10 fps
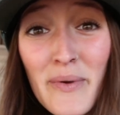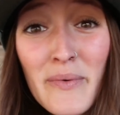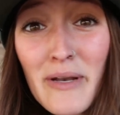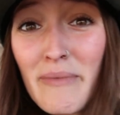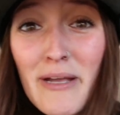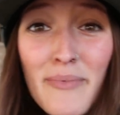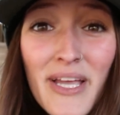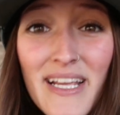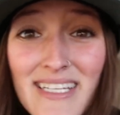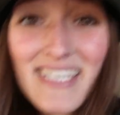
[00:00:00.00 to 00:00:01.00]
We want to be a
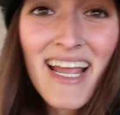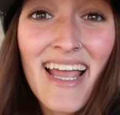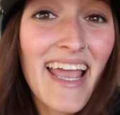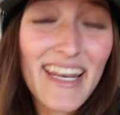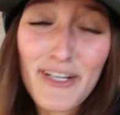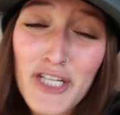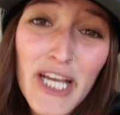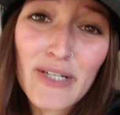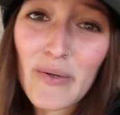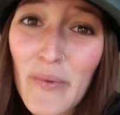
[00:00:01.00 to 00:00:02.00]
place and a
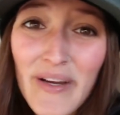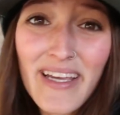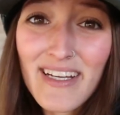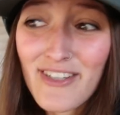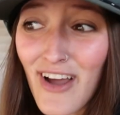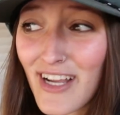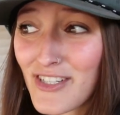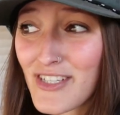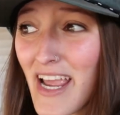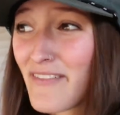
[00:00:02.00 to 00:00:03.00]
channel where we can not
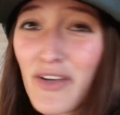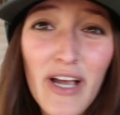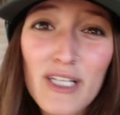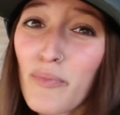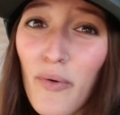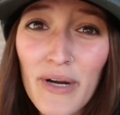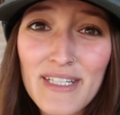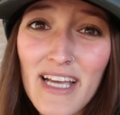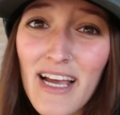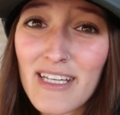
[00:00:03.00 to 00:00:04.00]
just have you guys pour
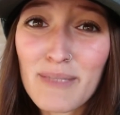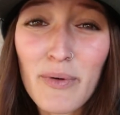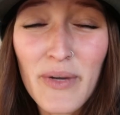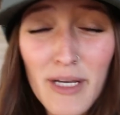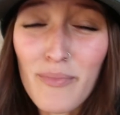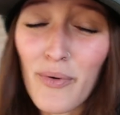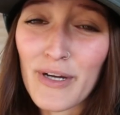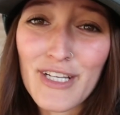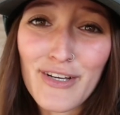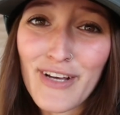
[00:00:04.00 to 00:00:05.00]
into us, but we can pour
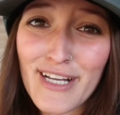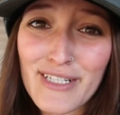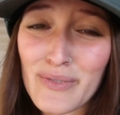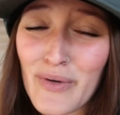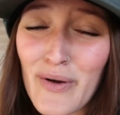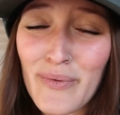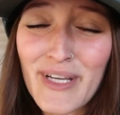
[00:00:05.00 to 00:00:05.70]
into you guys as well.